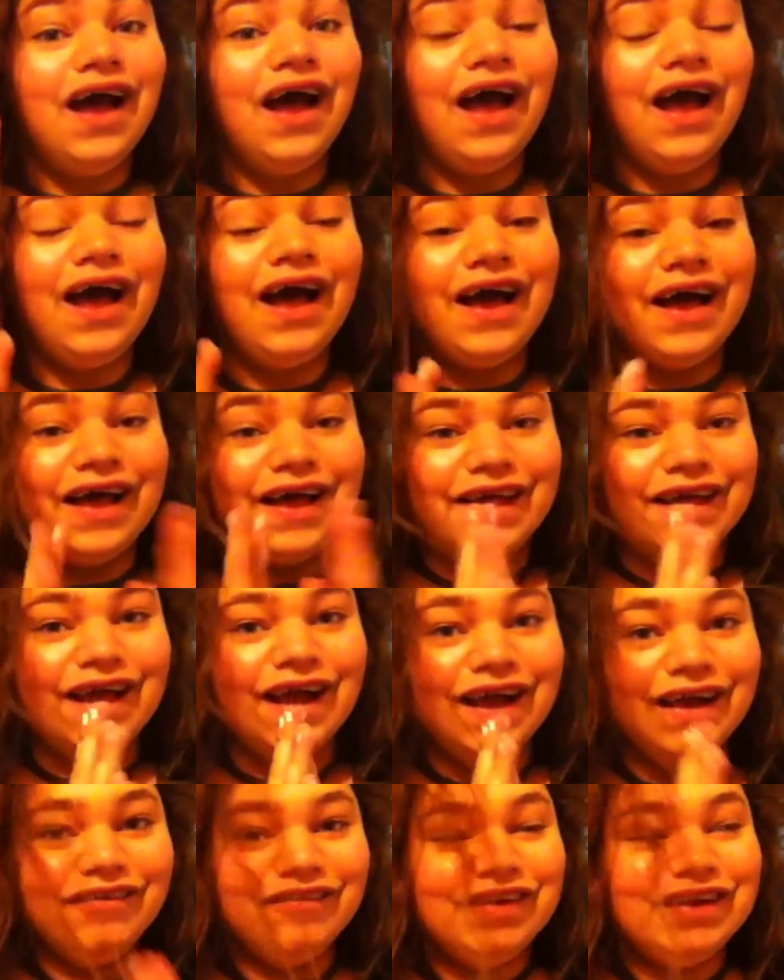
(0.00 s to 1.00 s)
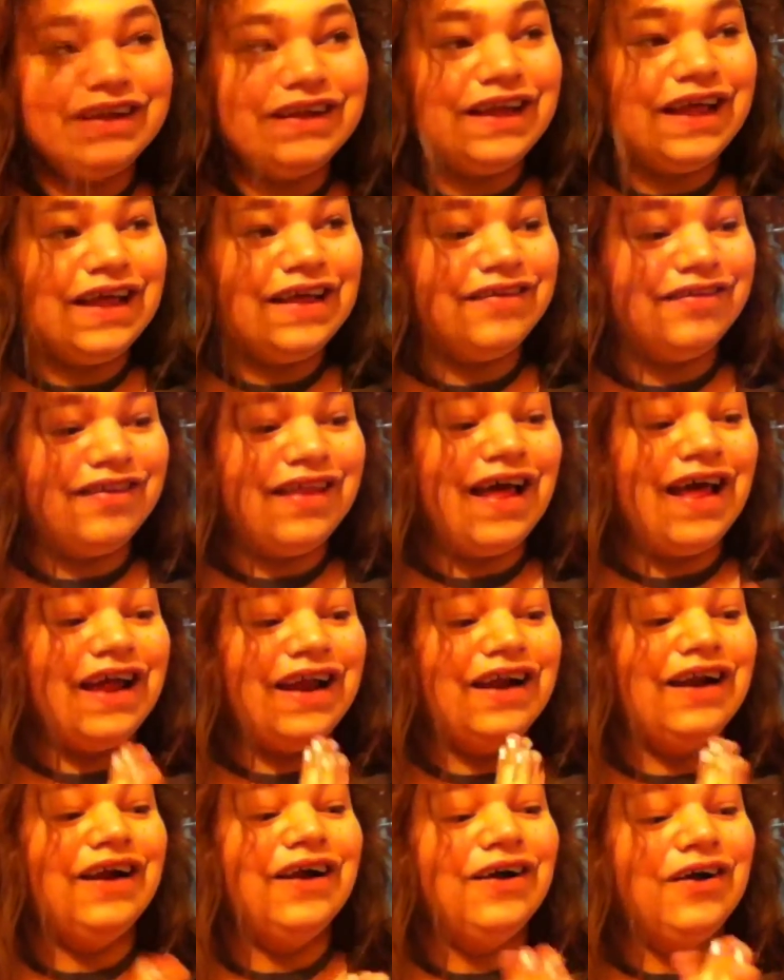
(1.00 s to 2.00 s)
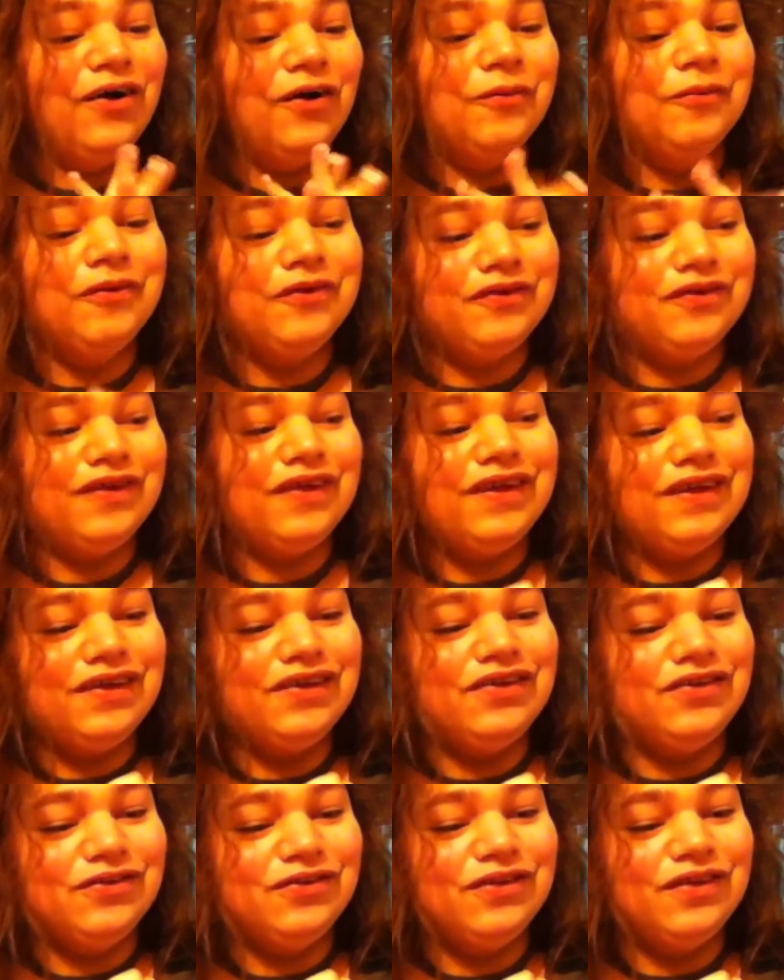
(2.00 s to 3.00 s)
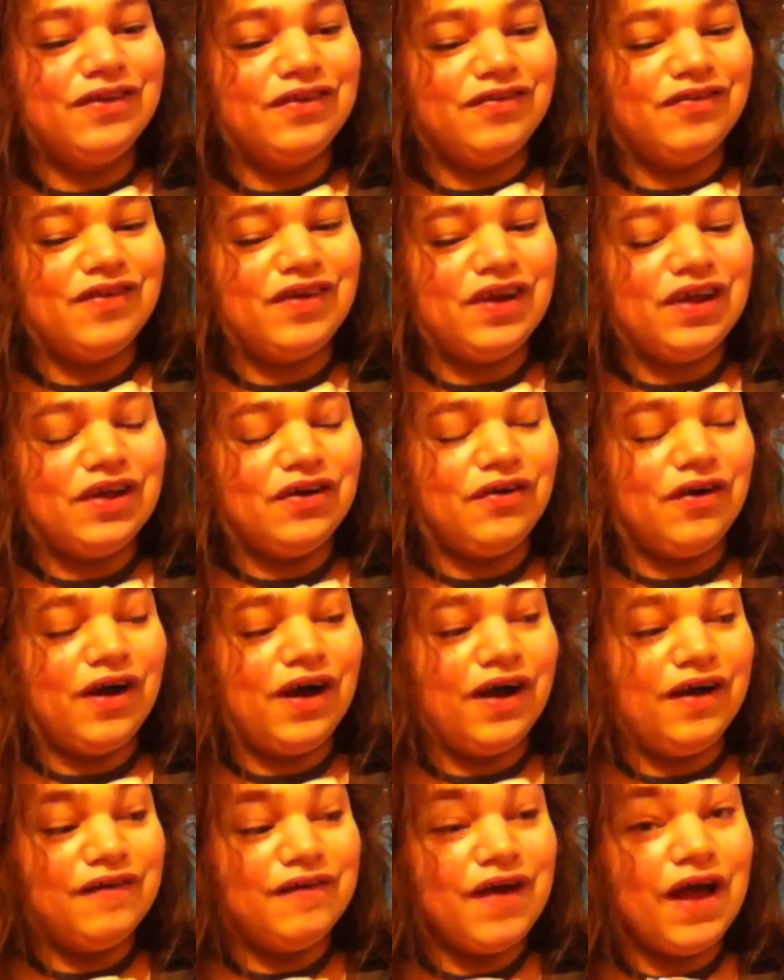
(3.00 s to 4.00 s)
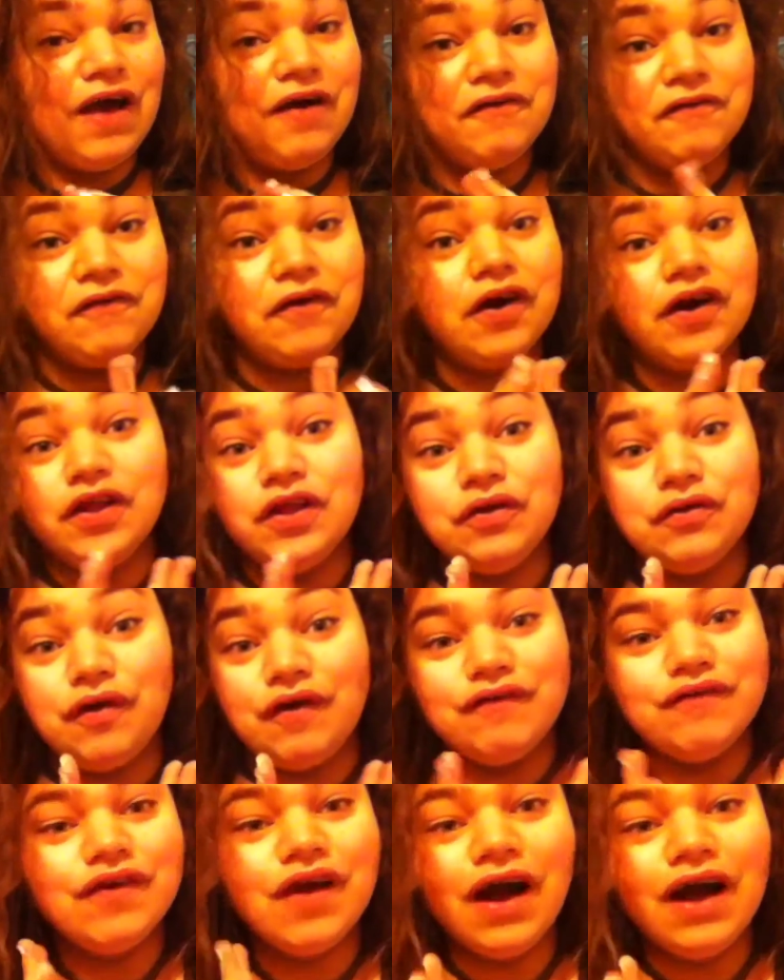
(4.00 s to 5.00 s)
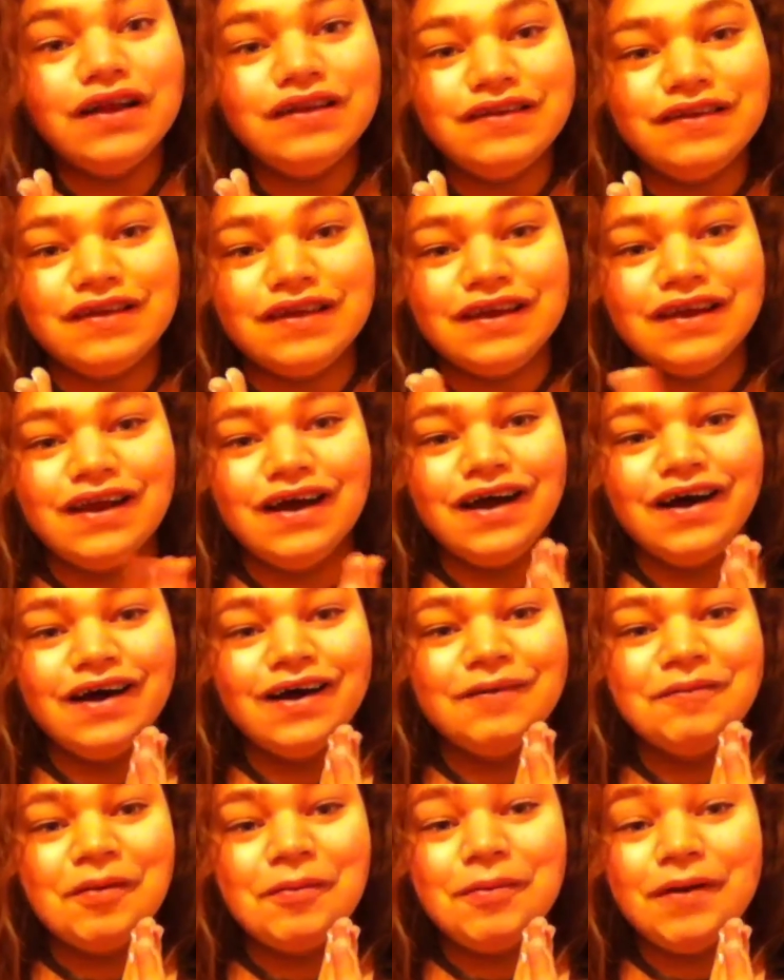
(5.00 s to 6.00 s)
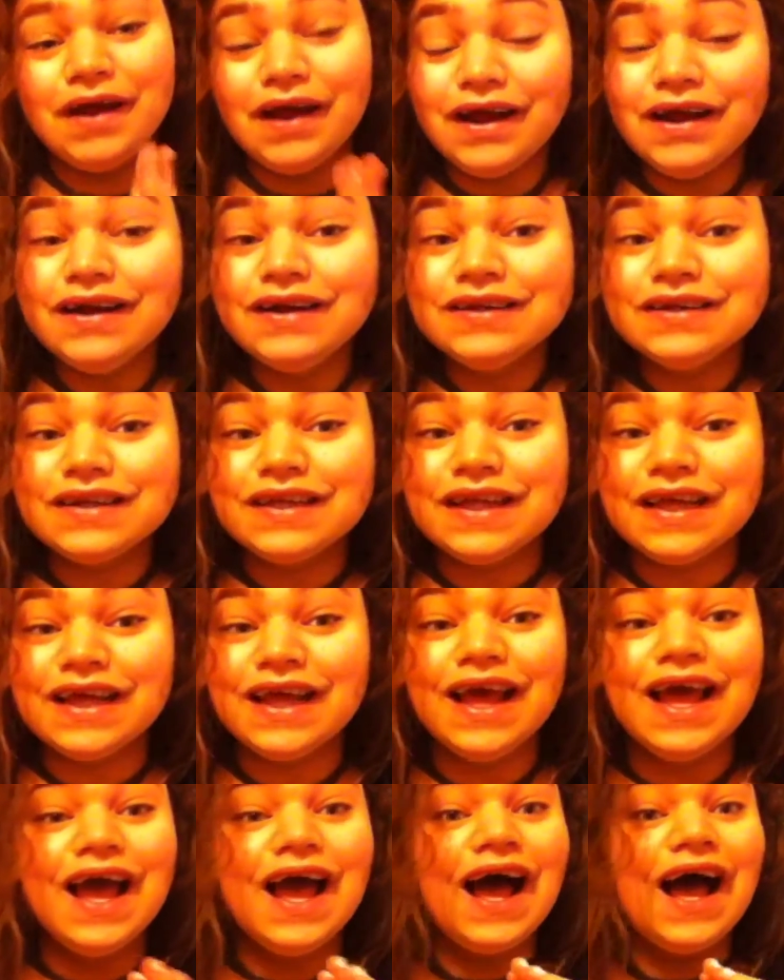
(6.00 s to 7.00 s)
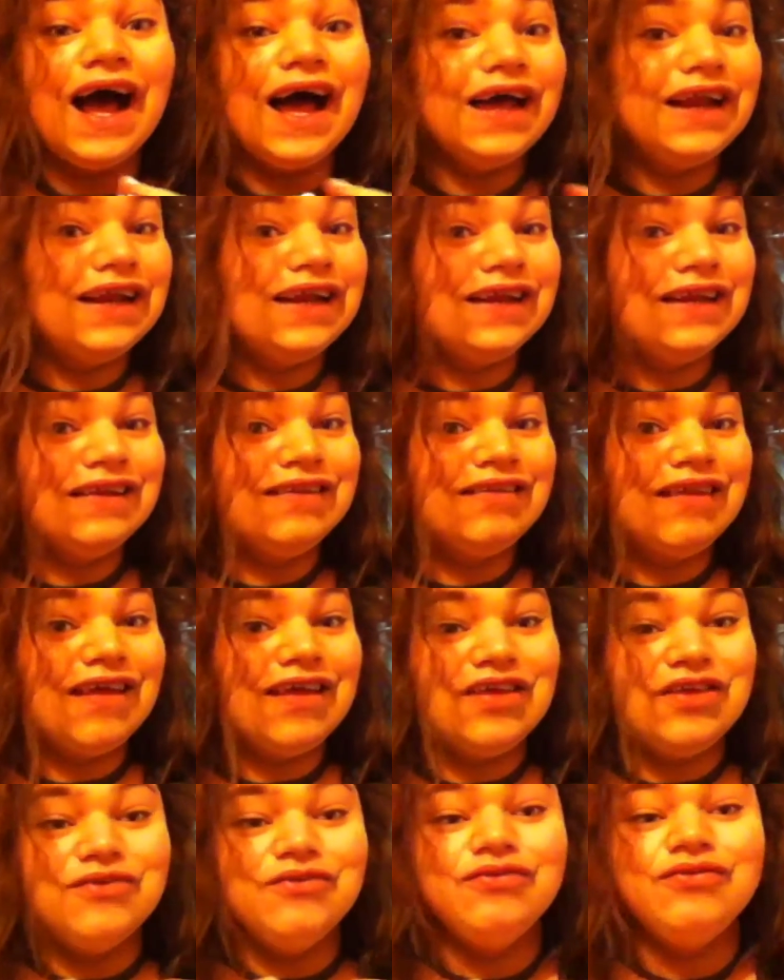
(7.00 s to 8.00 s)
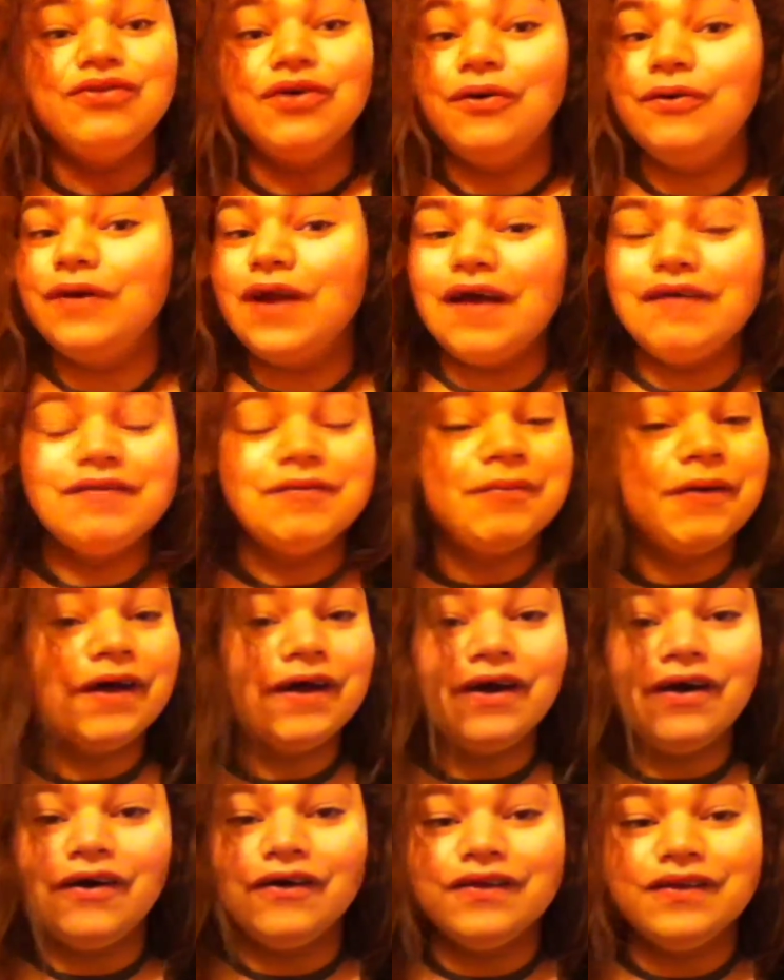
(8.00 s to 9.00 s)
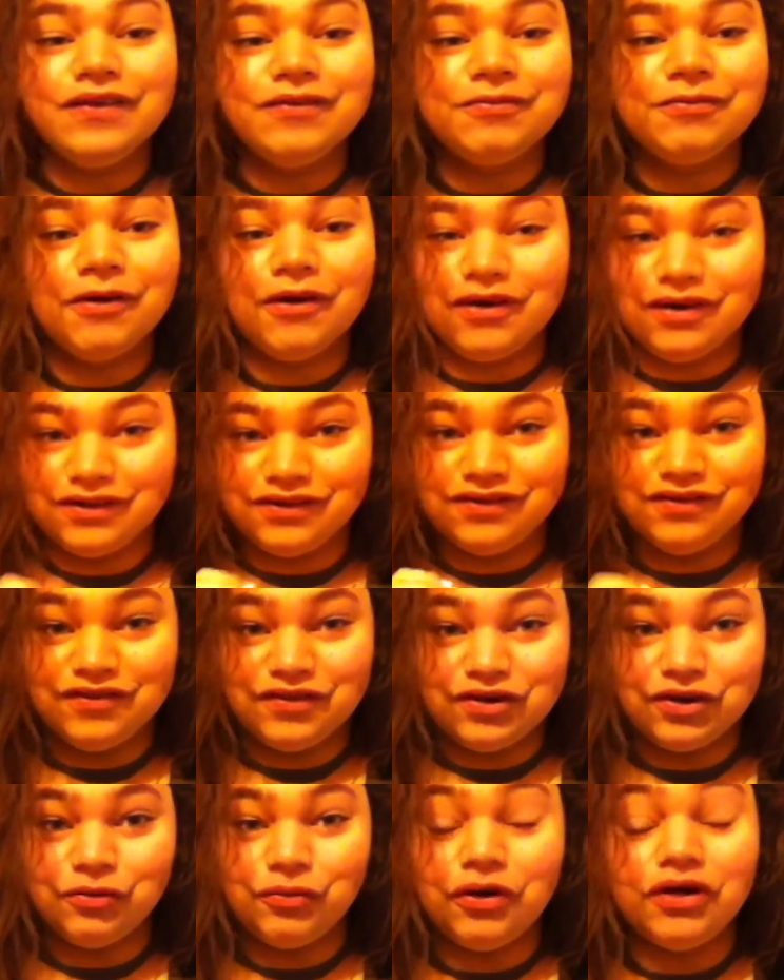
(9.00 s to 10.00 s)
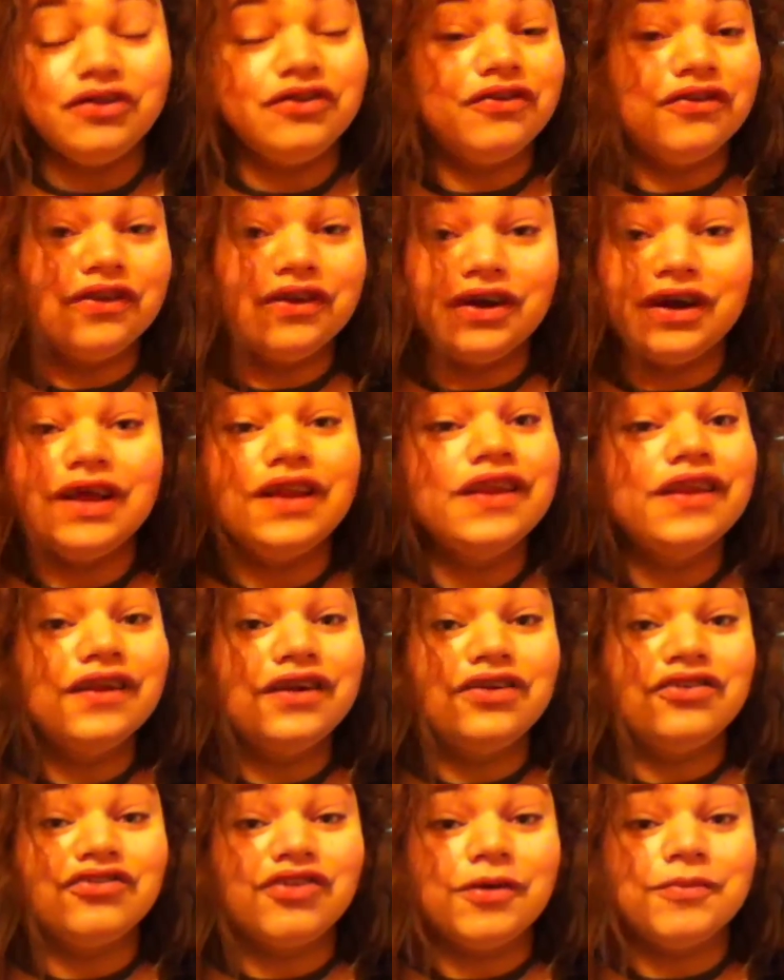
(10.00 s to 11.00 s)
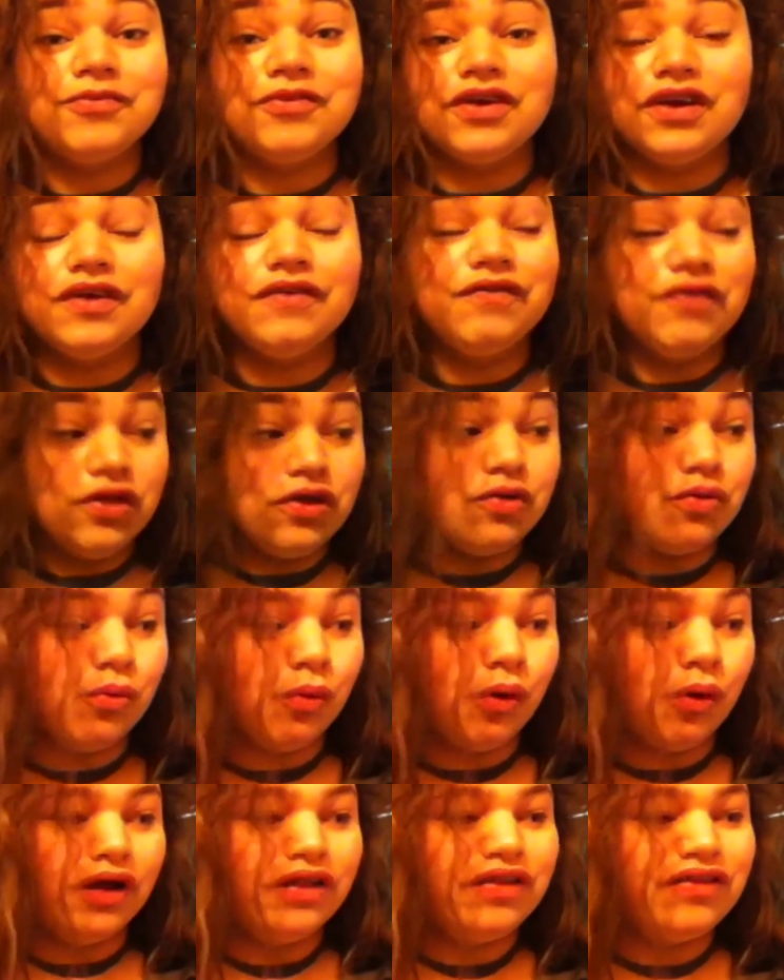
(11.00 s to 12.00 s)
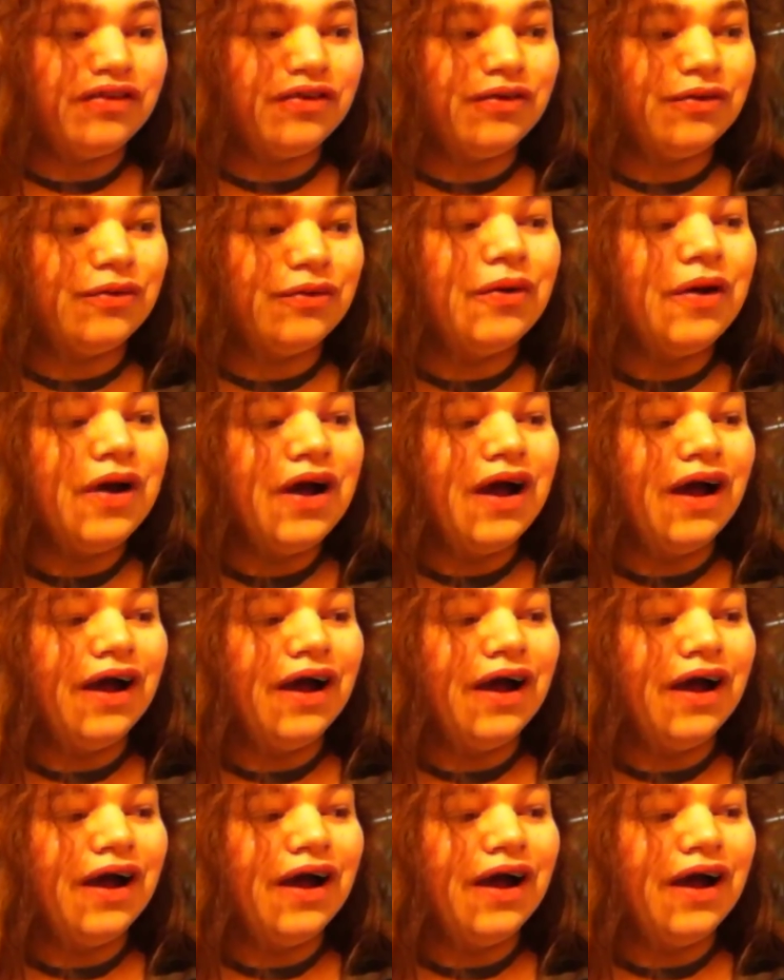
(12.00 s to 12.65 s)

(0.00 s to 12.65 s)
hi, I realized that almost into this video of how far you have gotten, um, apparently I didn't say you don't have to buy all these products if you don't want to. They're in the description if you want to.